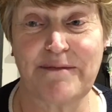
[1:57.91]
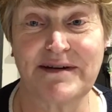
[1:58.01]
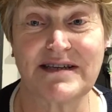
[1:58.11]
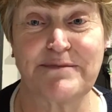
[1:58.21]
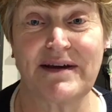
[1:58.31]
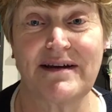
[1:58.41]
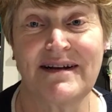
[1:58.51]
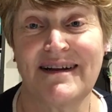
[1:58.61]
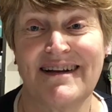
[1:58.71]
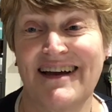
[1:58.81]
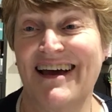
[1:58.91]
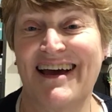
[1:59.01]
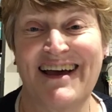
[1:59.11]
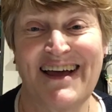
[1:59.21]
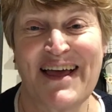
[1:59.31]
I must admit.
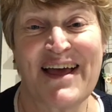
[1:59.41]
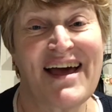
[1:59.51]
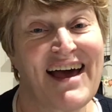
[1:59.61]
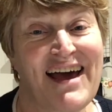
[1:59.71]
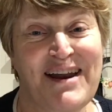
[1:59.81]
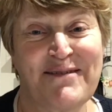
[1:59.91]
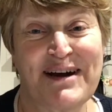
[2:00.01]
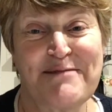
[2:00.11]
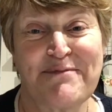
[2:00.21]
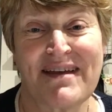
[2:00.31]
Anyway,